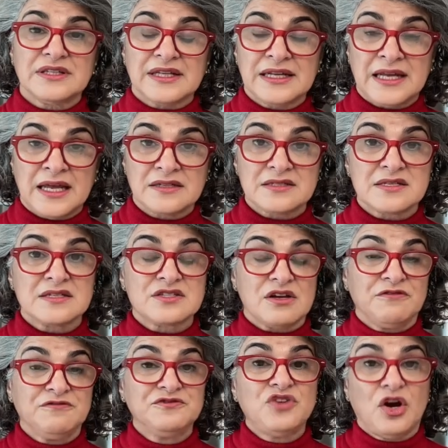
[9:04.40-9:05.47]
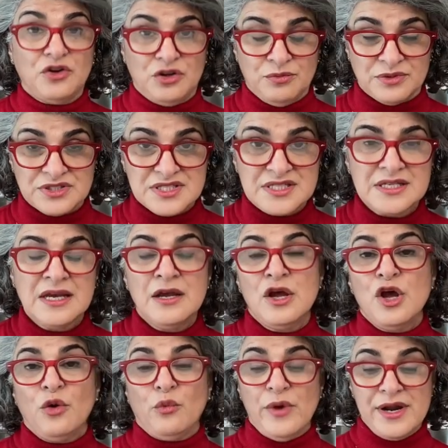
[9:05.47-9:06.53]
analysis of documents,
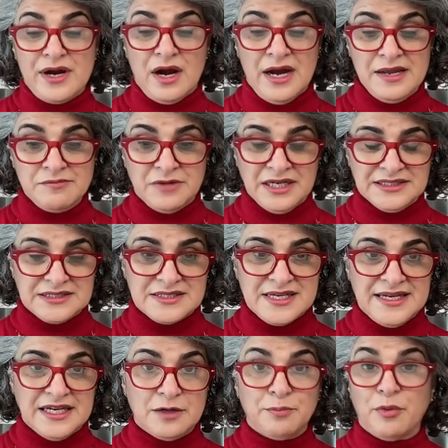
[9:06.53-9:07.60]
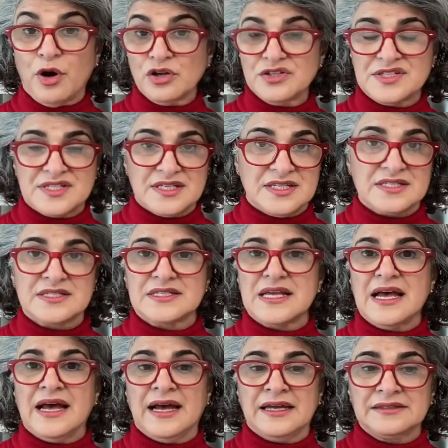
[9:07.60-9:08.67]
where I might take policies
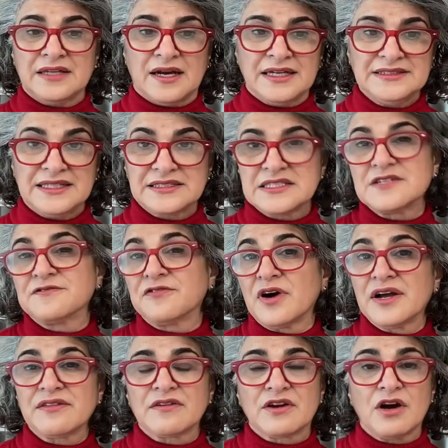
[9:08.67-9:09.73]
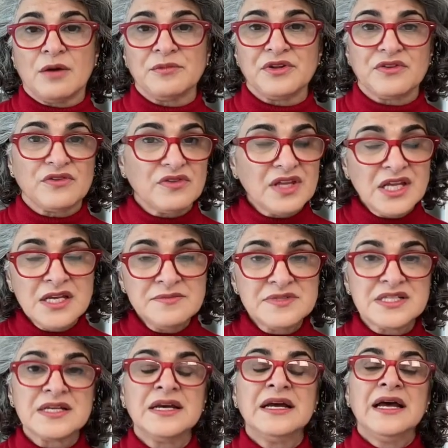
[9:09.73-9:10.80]
and identify the common themes